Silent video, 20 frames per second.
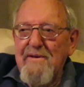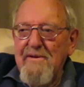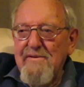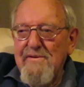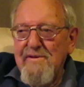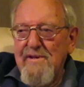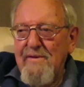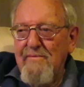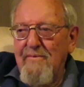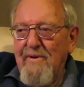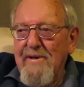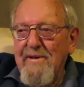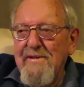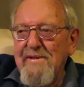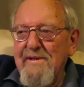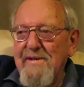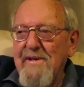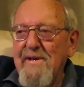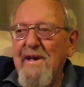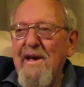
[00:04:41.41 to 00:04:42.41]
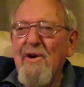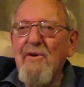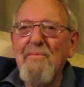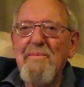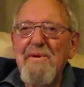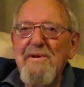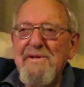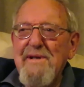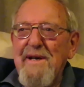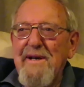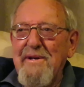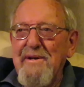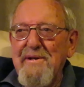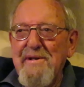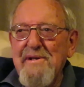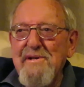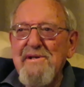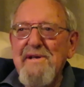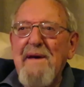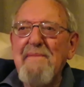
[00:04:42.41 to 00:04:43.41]
because she once helped us out
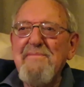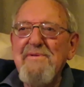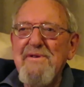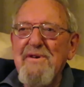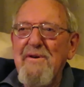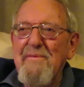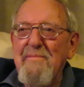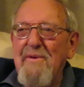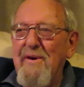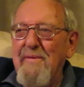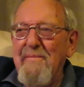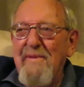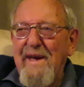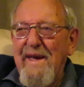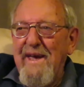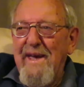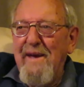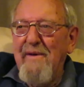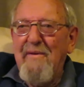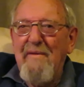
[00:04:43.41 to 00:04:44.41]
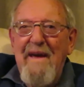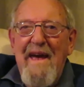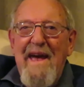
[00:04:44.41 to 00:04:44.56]
at a stamp show by making